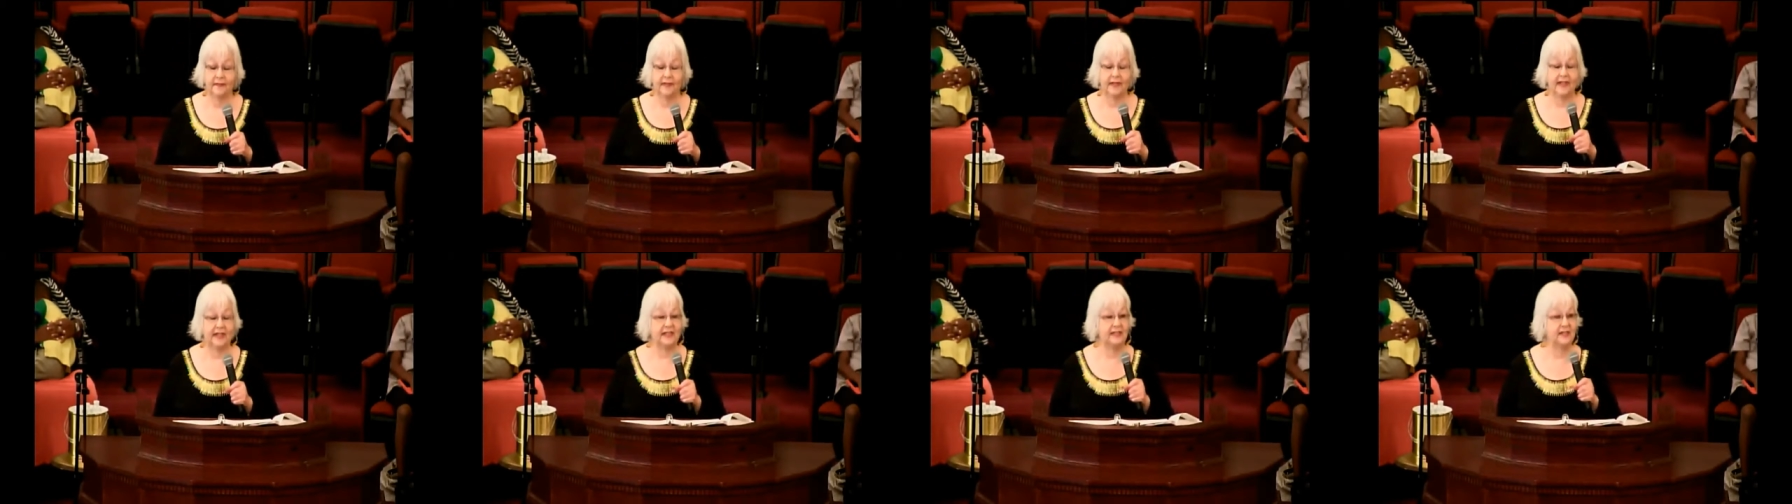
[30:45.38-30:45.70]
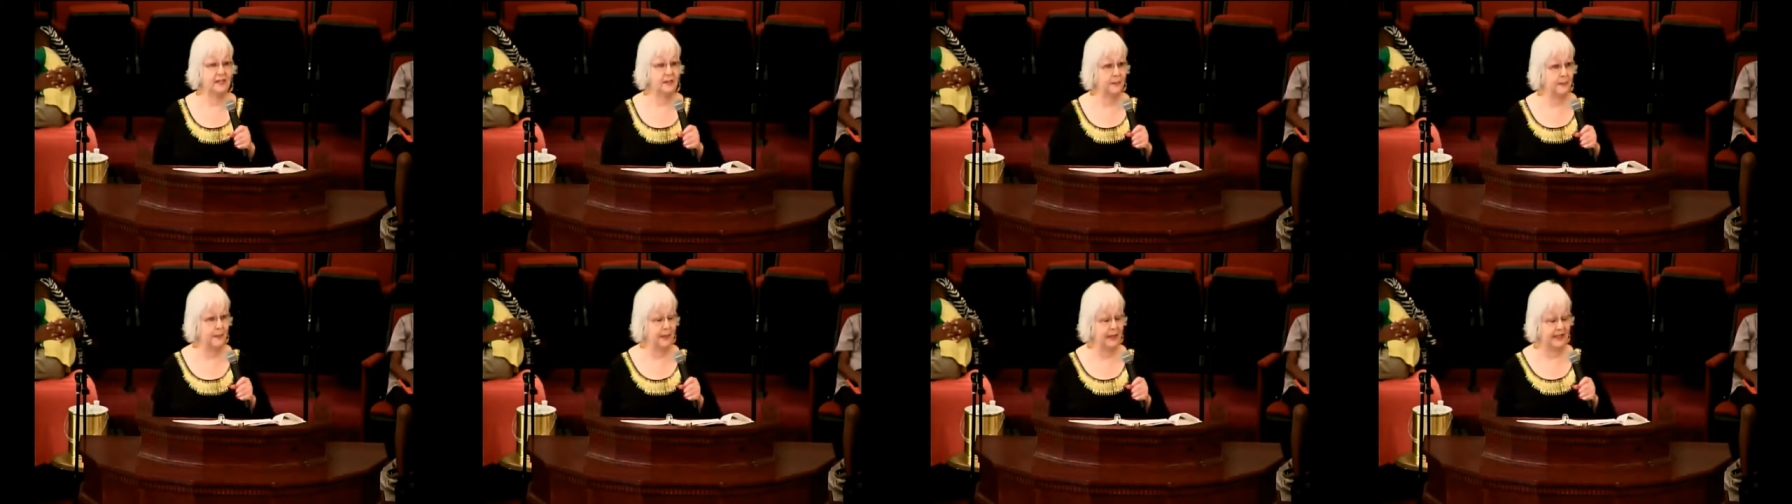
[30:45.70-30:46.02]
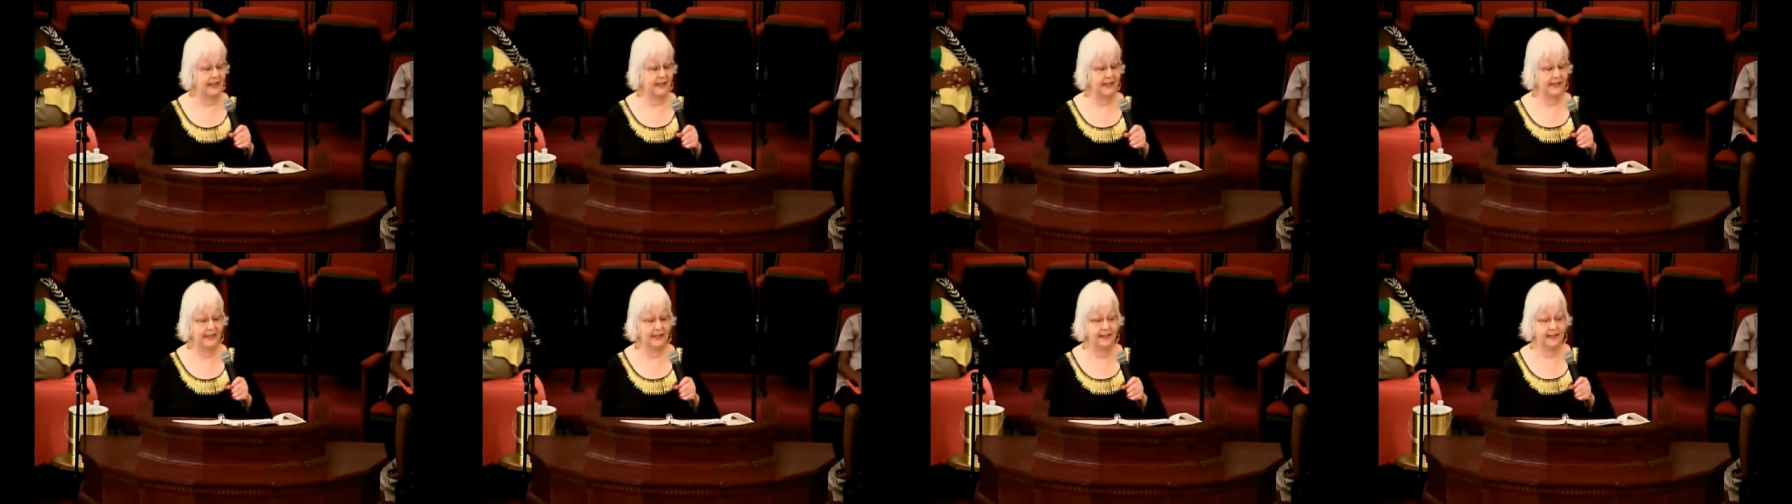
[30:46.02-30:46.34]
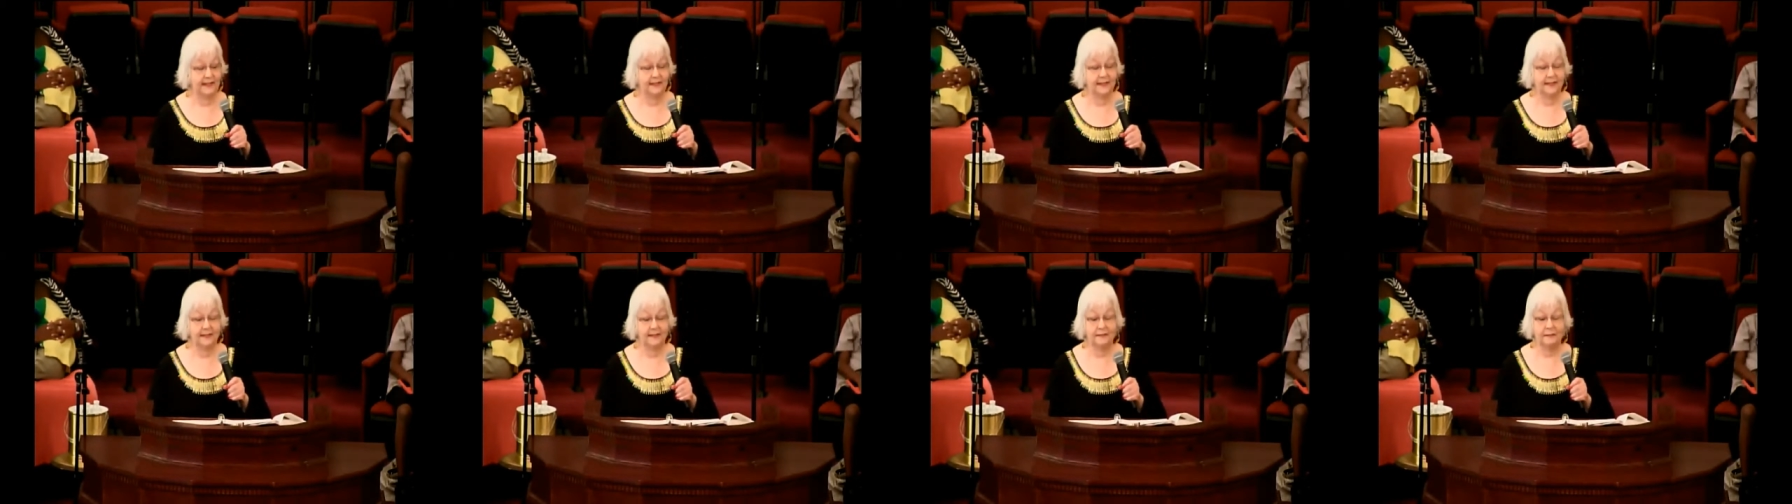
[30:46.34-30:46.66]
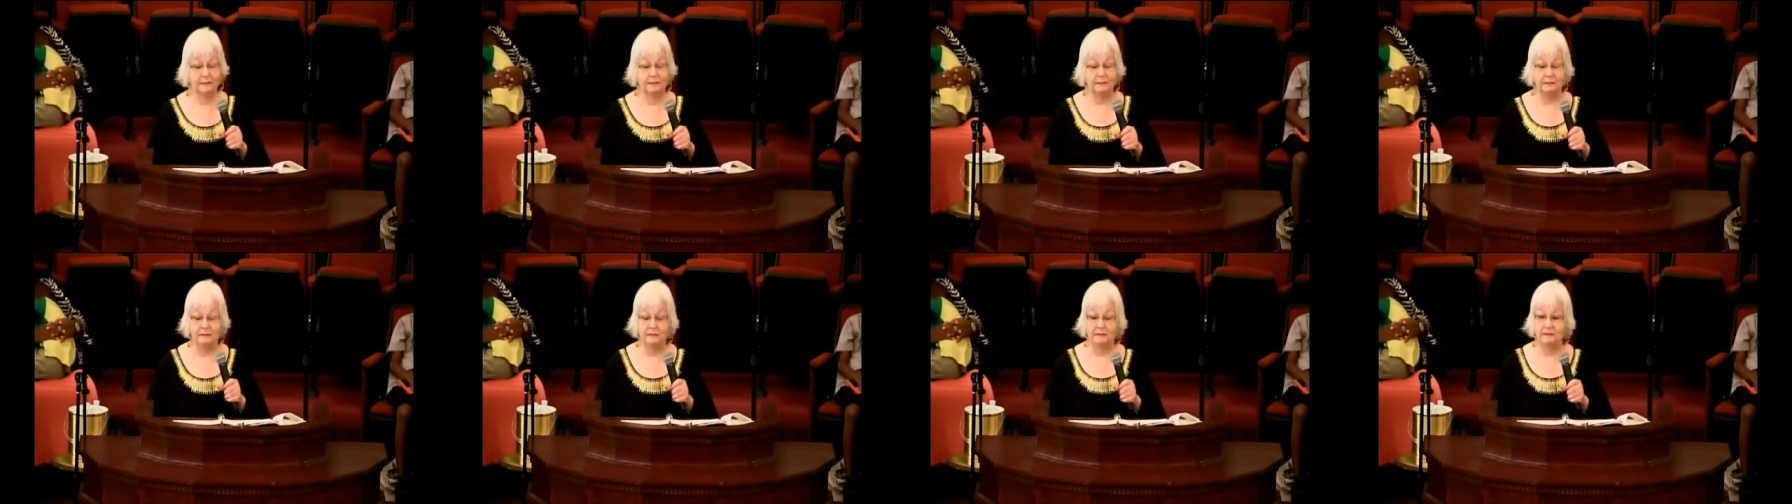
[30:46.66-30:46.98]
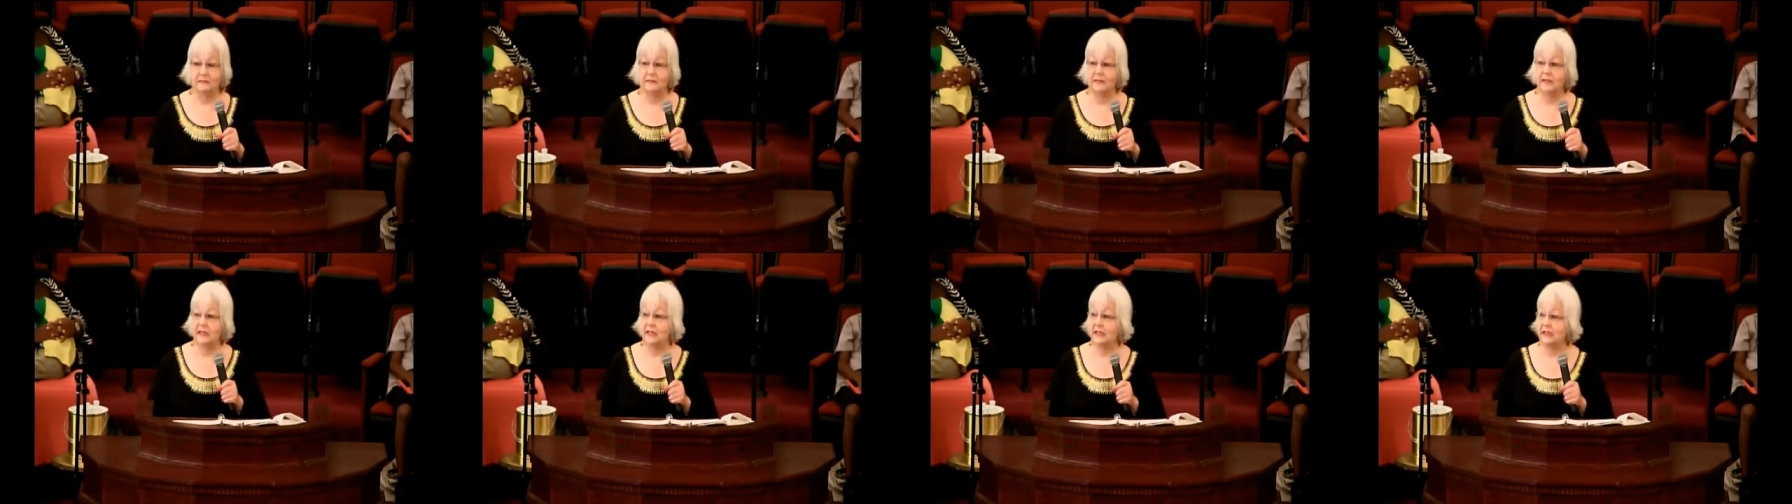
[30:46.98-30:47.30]
his buddies,
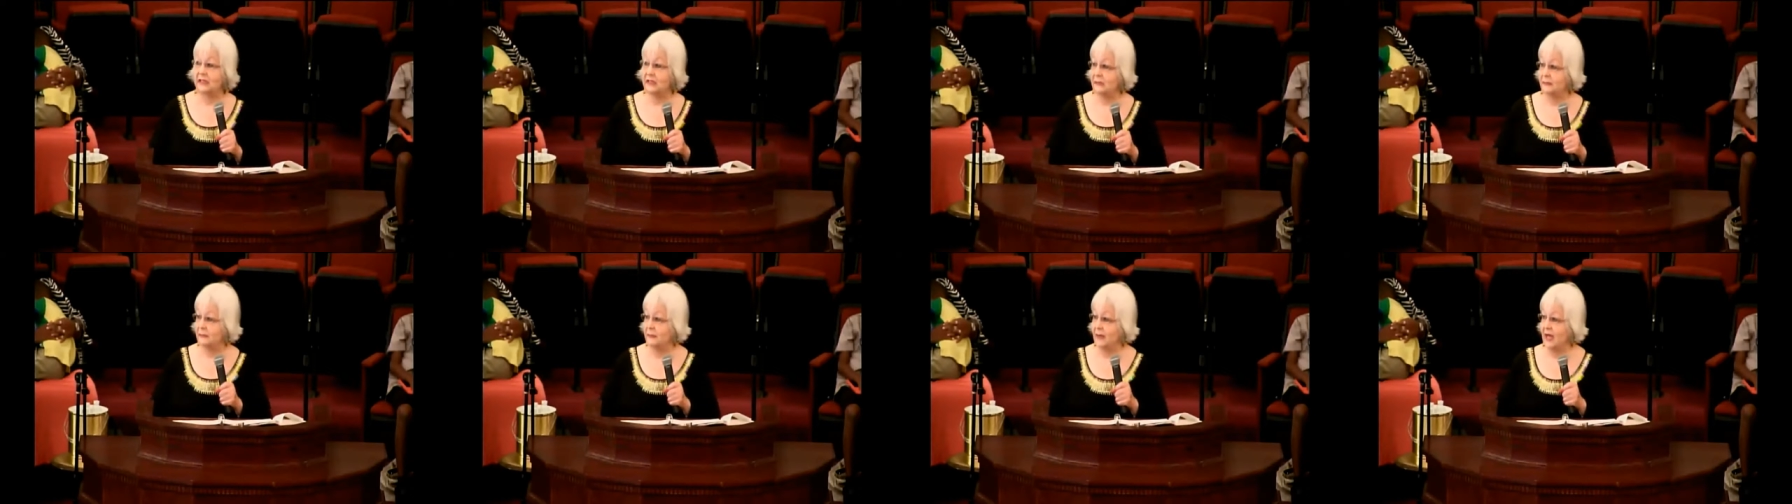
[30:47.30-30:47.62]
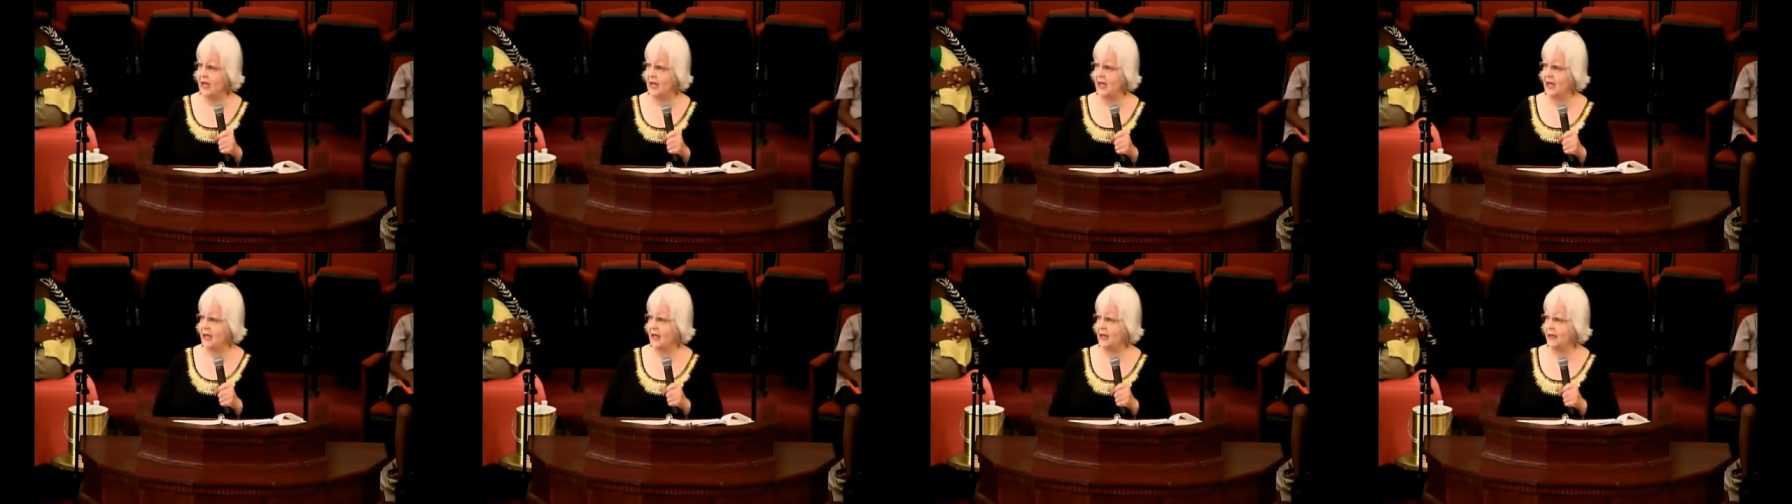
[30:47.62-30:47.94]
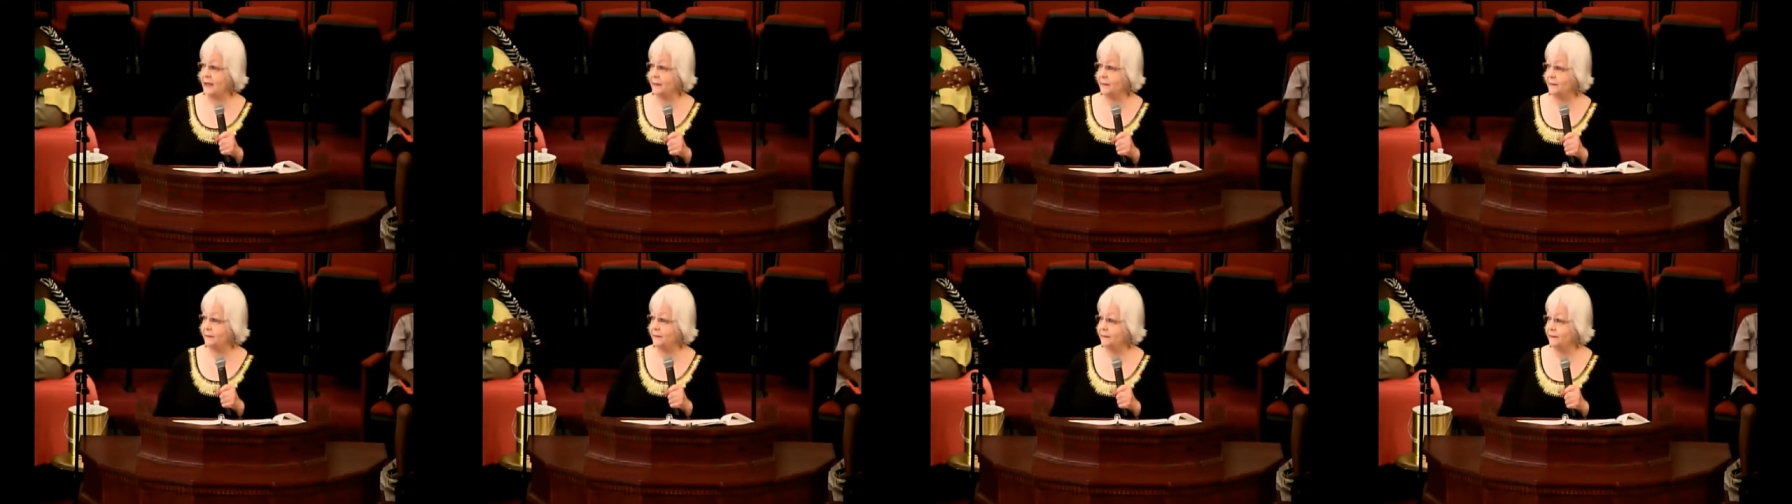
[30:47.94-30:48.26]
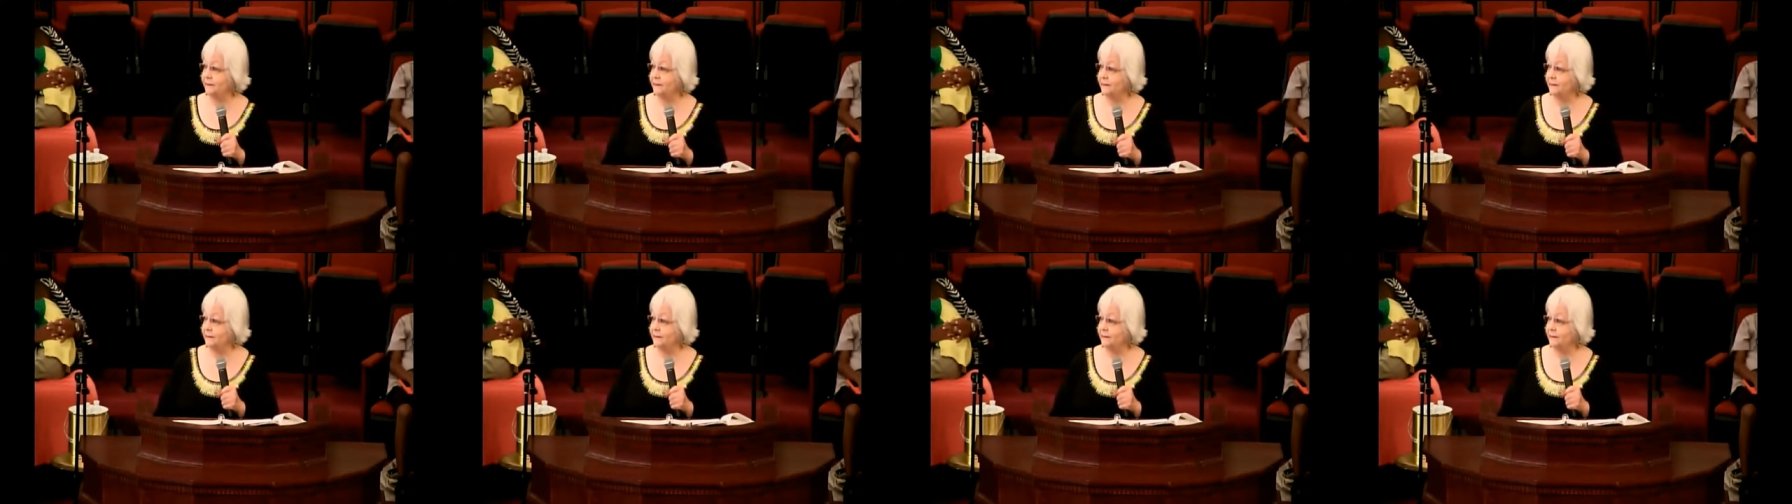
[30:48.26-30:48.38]
his mom,